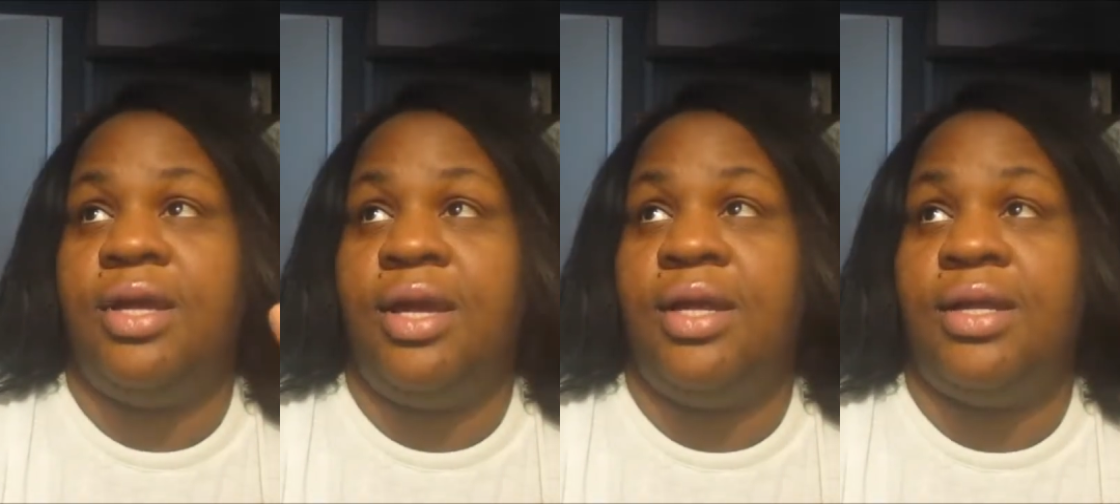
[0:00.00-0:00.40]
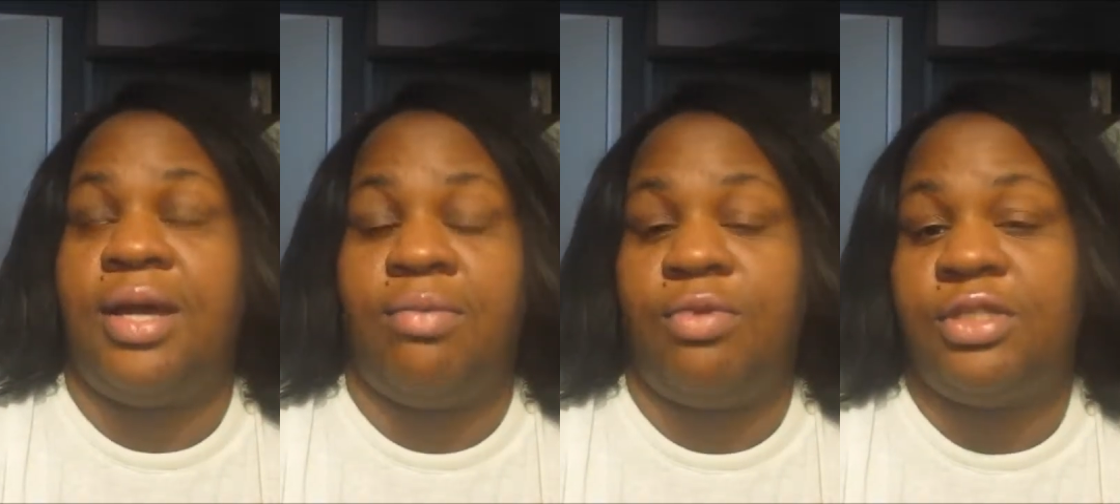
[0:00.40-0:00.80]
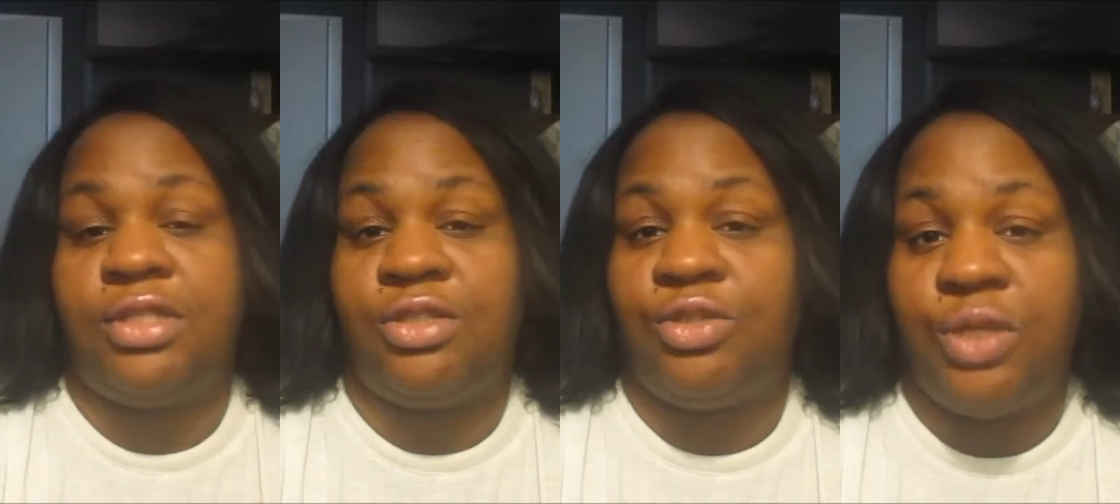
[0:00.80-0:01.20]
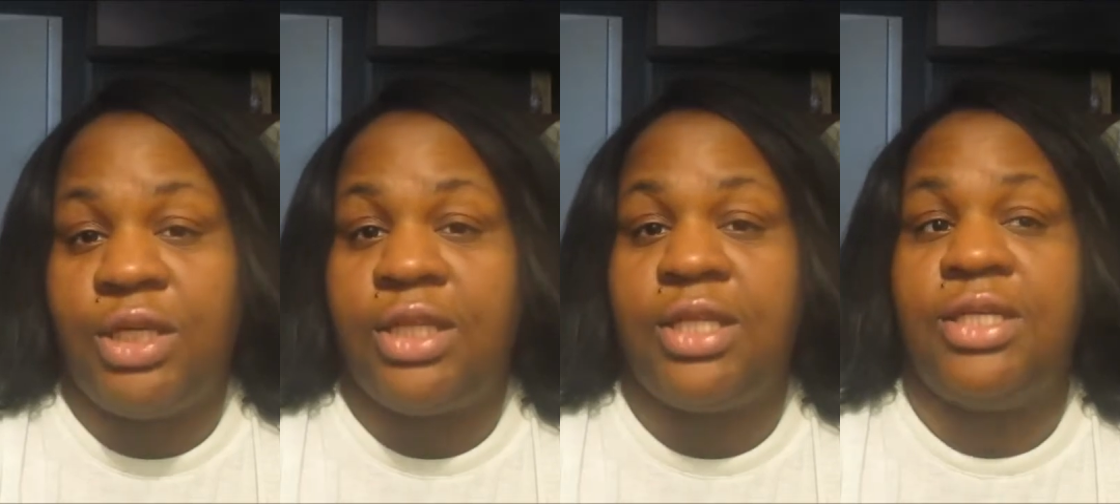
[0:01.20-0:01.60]
and I wasn't doing
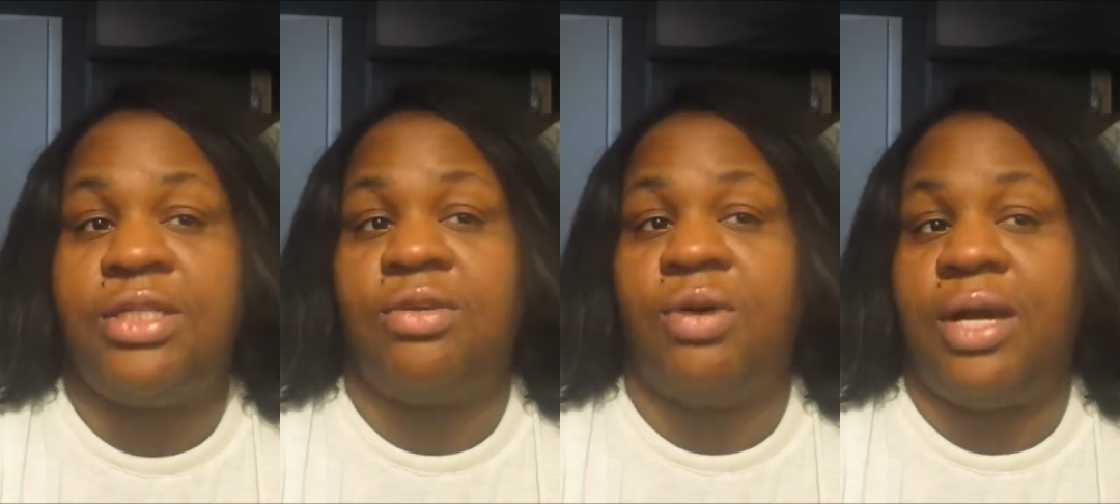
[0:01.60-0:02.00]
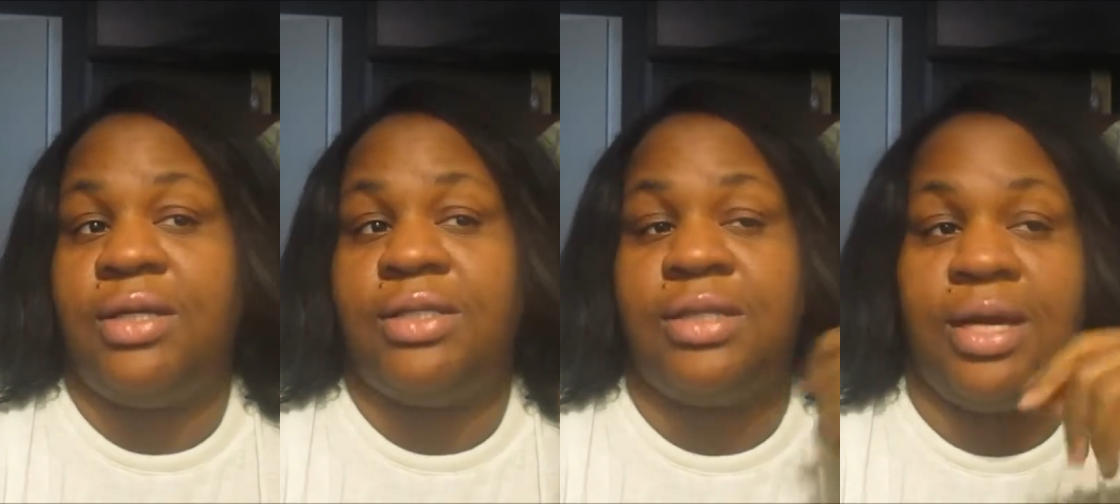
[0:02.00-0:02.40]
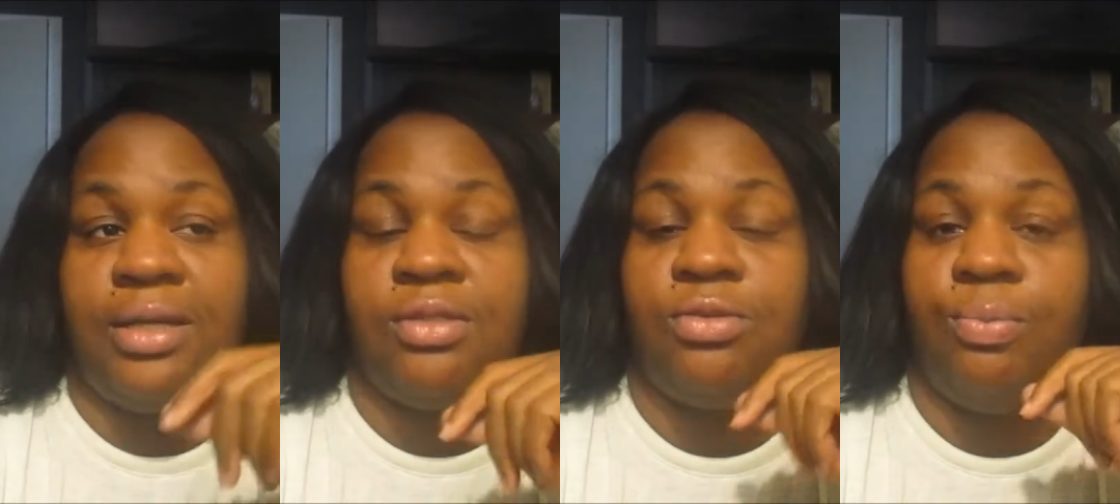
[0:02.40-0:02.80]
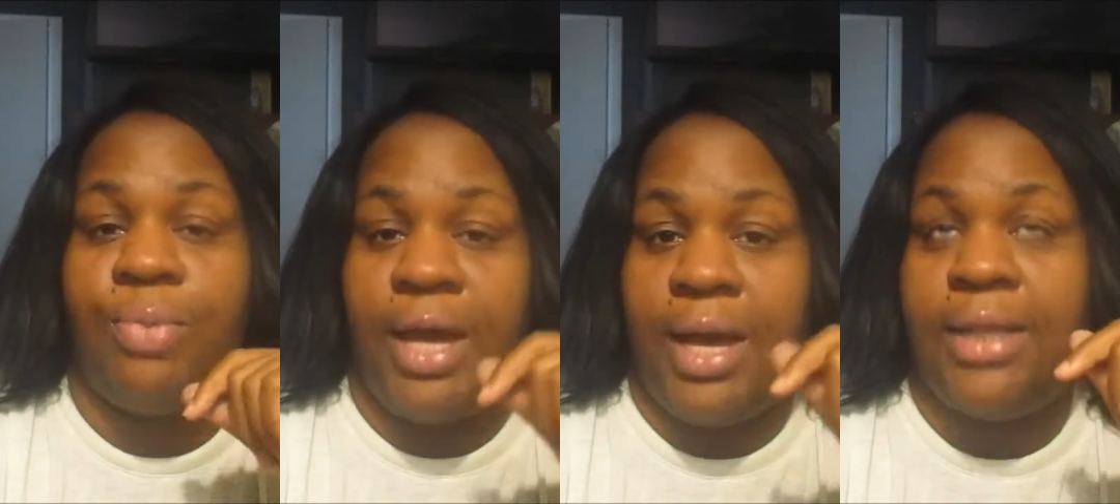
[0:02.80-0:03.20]
anything, so I decided to
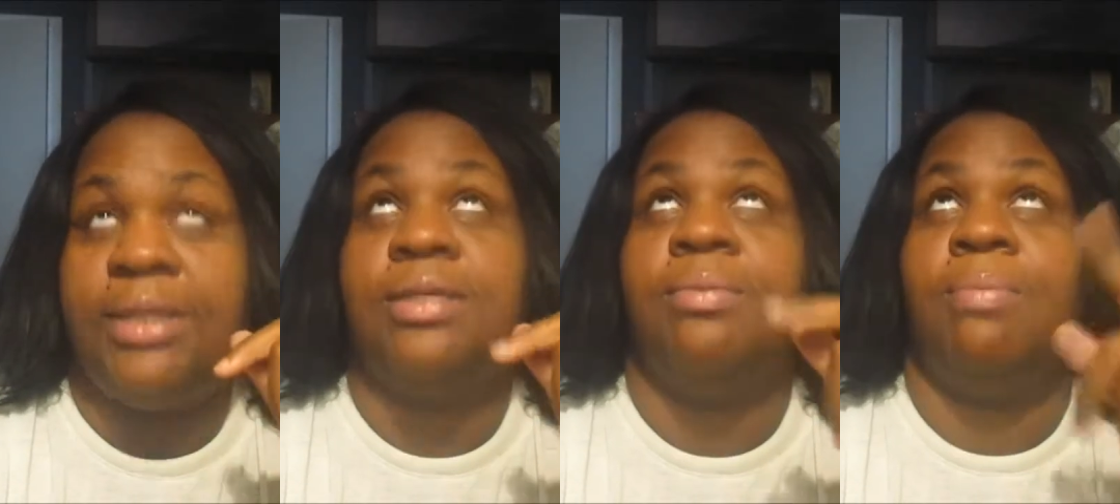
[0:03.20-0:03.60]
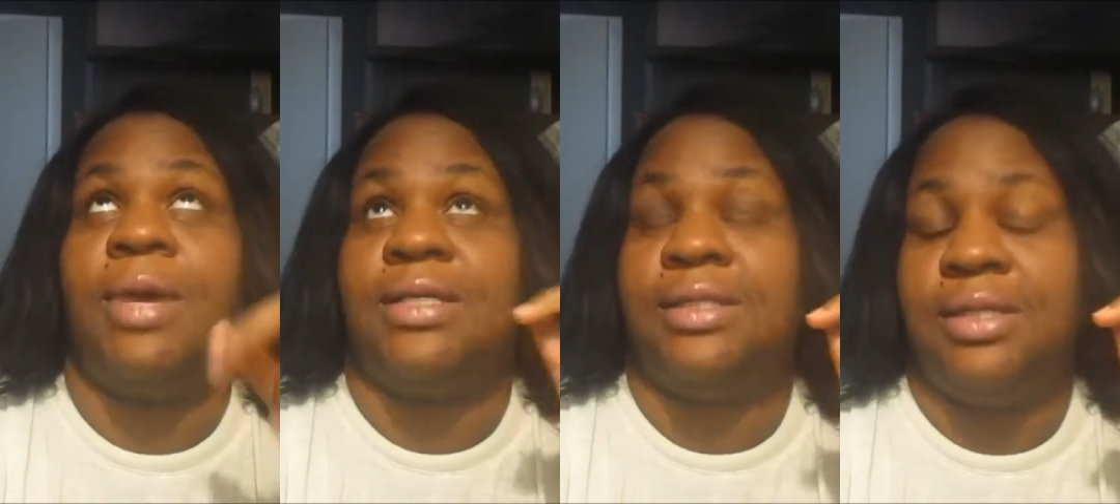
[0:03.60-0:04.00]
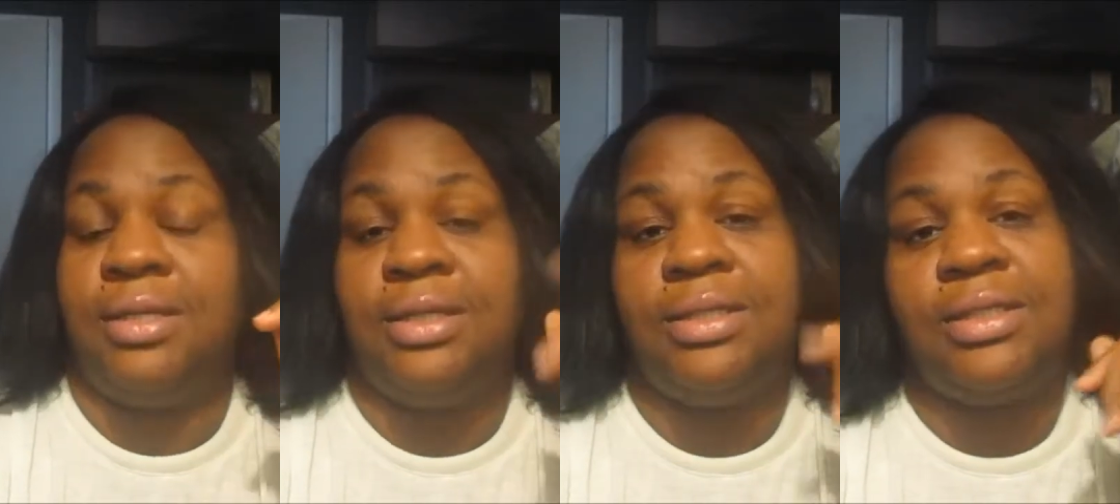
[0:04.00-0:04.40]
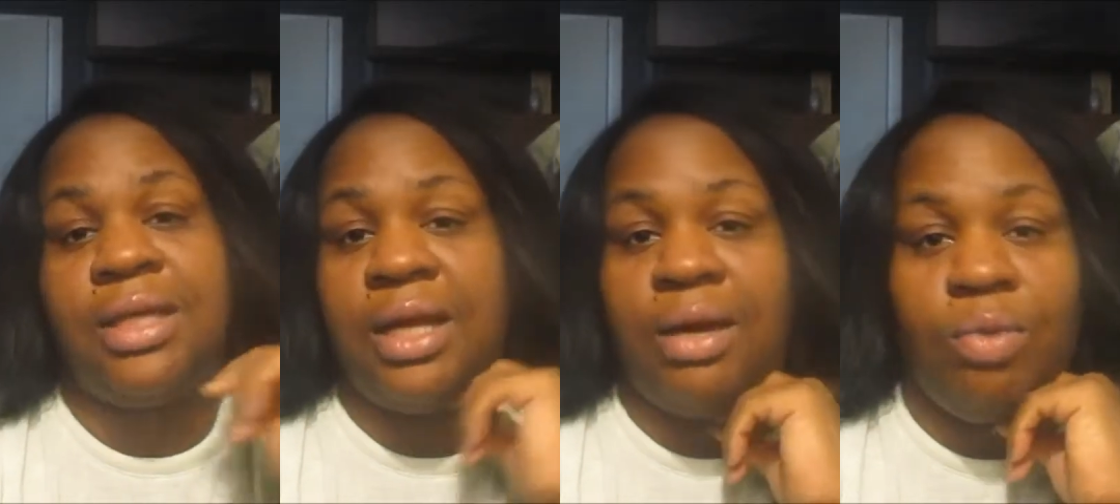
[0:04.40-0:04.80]
paint my ceilings,
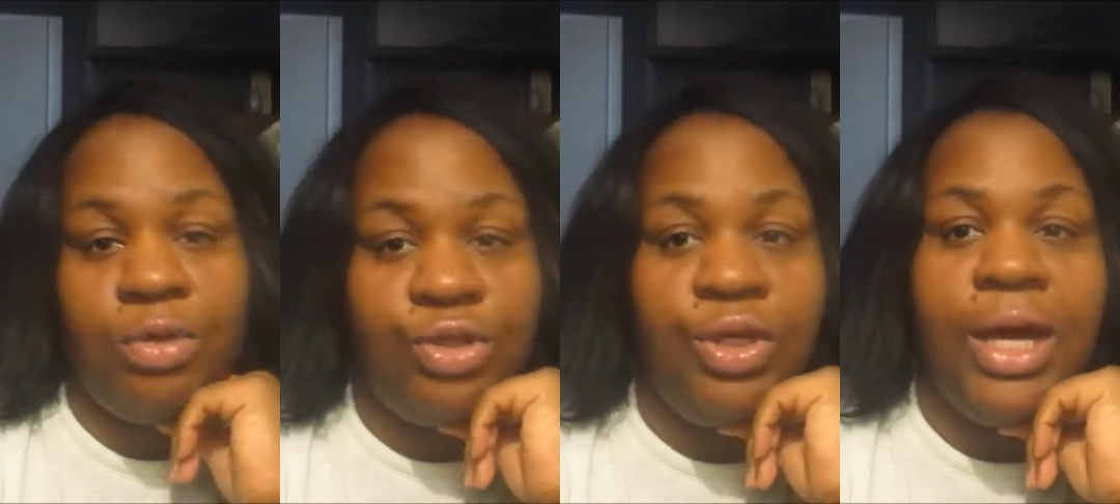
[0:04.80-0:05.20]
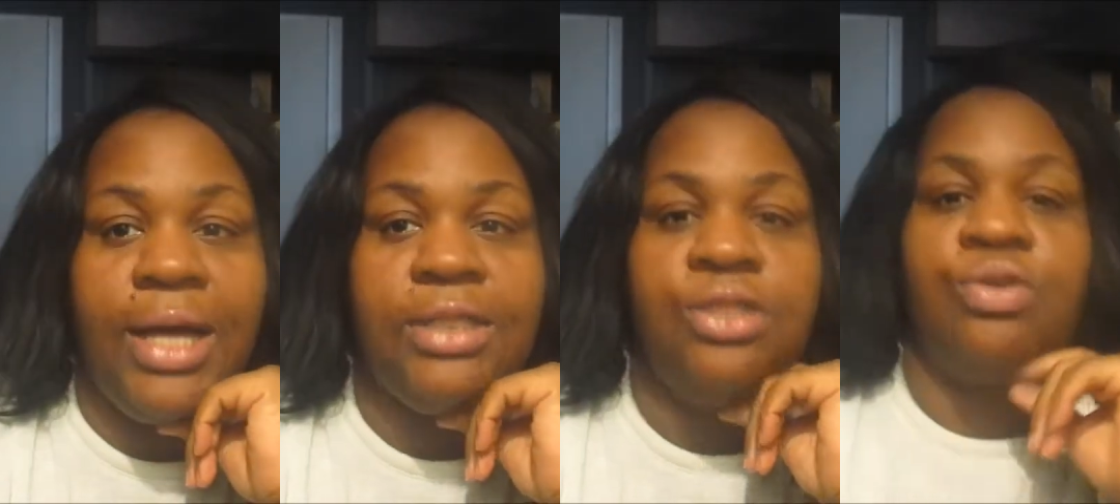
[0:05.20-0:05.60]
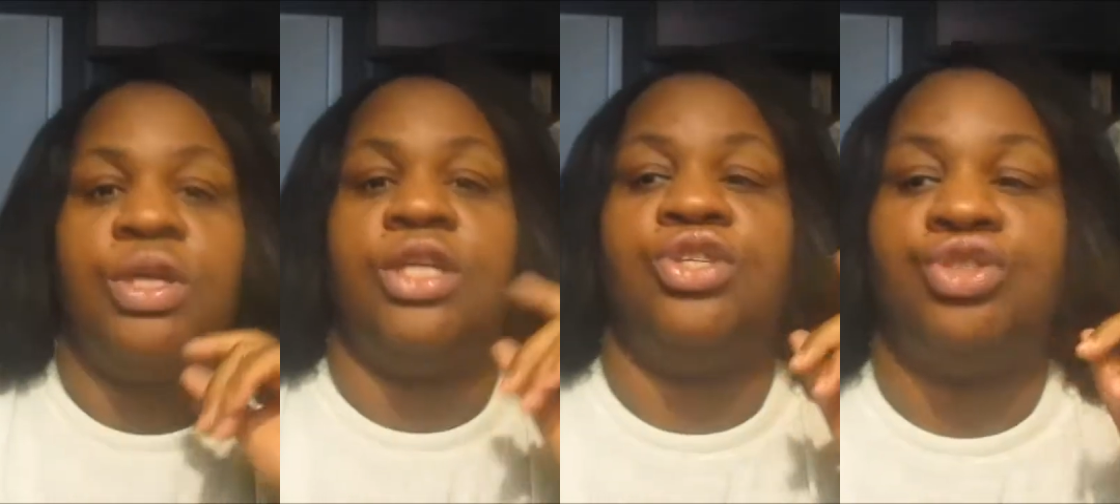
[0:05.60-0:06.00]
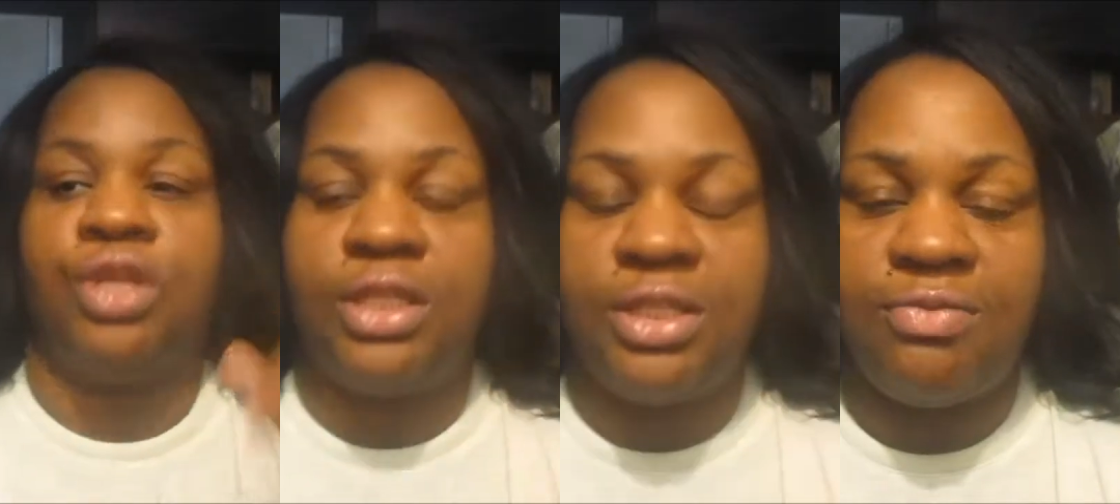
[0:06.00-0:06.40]
and I want you guys to enjoy
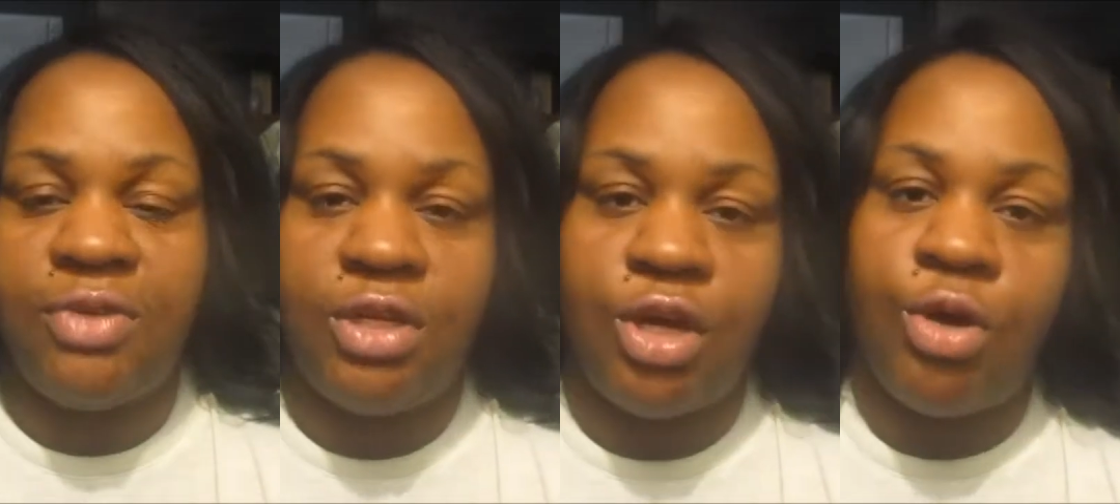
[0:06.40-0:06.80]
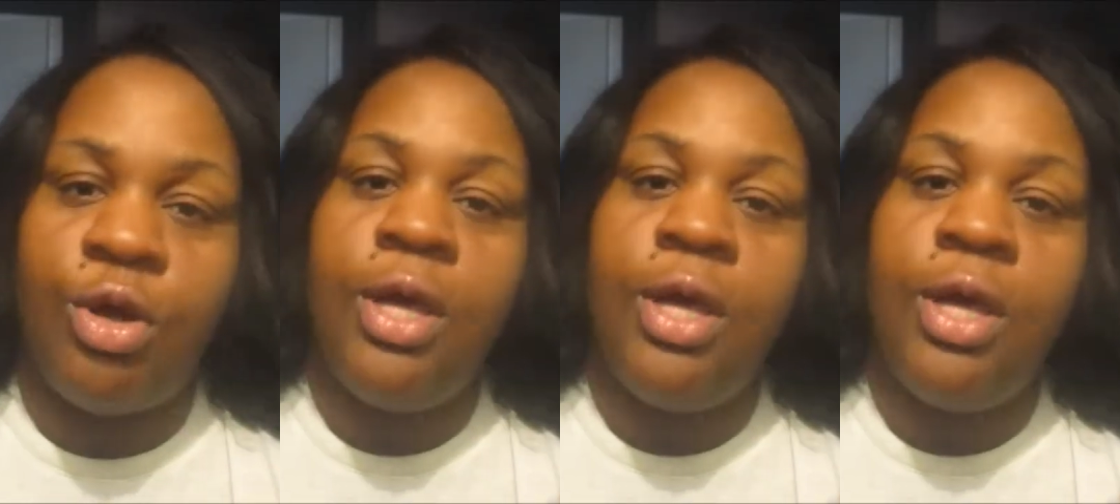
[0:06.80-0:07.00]
this video.